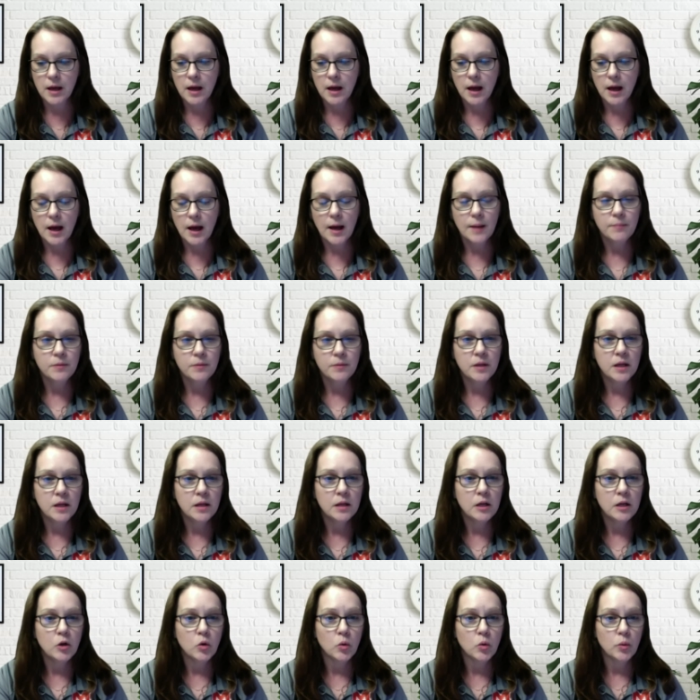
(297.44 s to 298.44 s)
Um, then
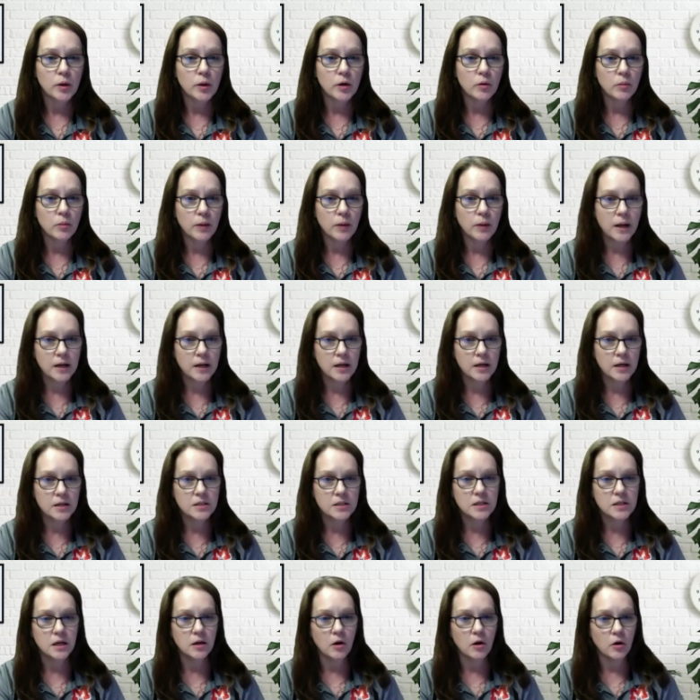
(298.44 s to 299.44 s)
career readiness
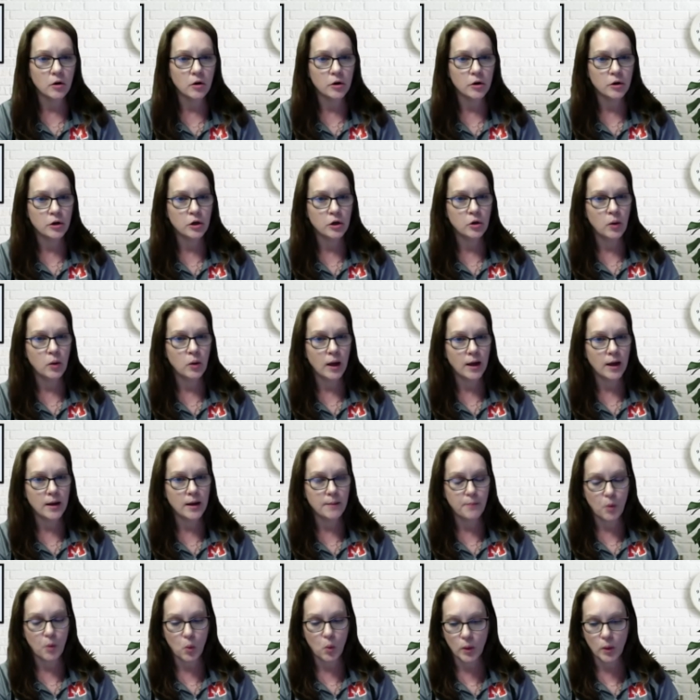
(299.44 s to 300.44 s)
can earn you a
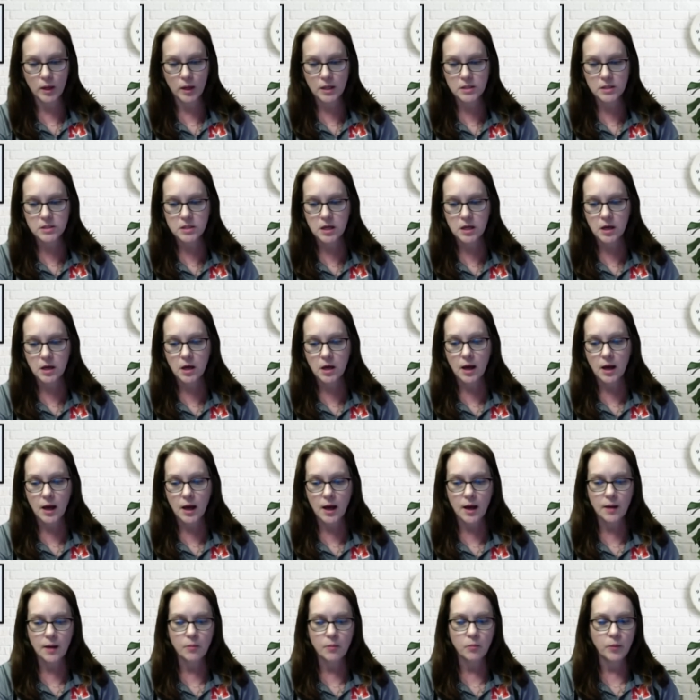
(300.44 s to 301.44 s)
point
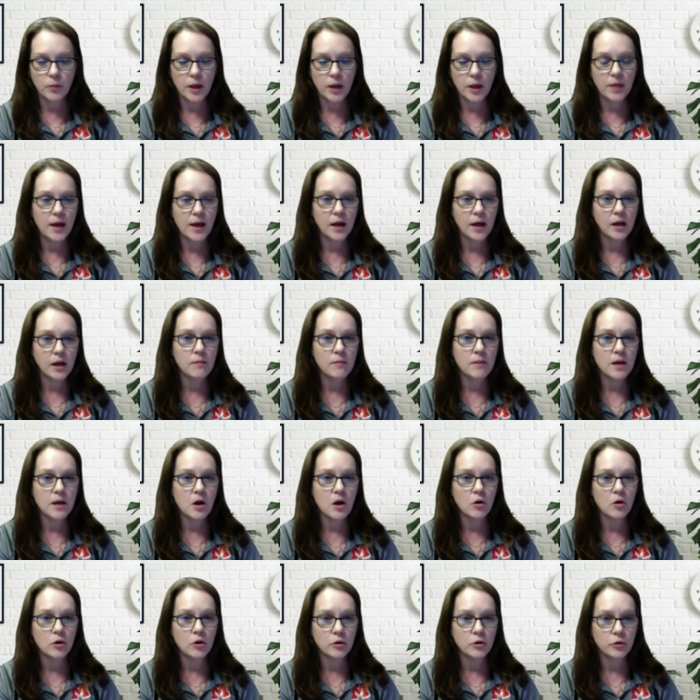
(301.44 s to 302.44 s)
um, and that can be
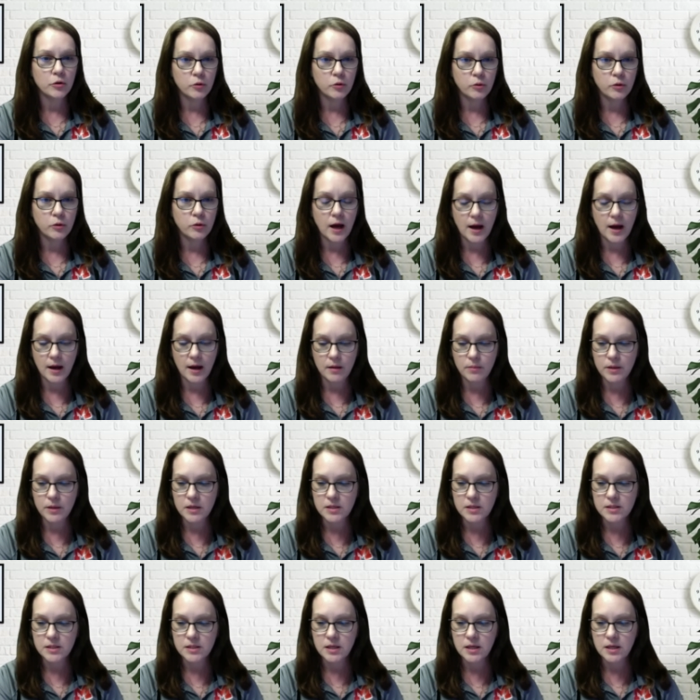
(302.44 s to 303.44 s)
earned through the
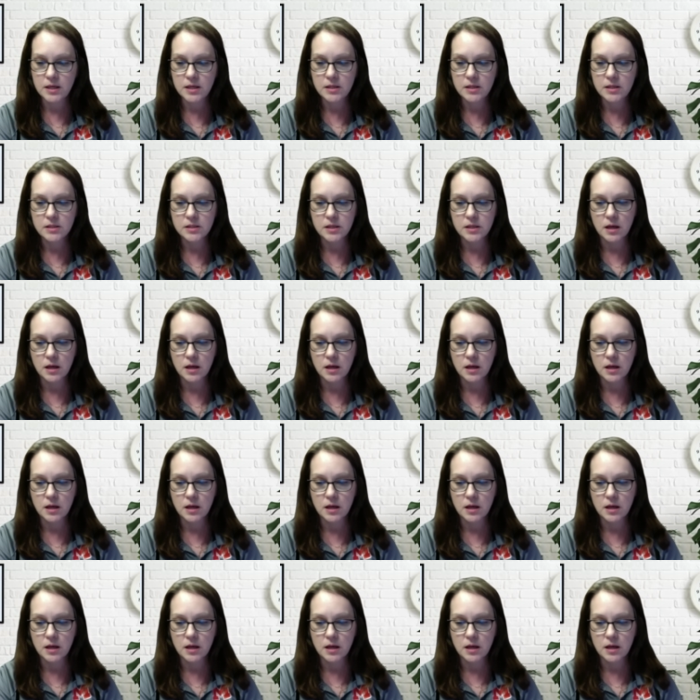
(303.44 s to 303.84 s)
IBCs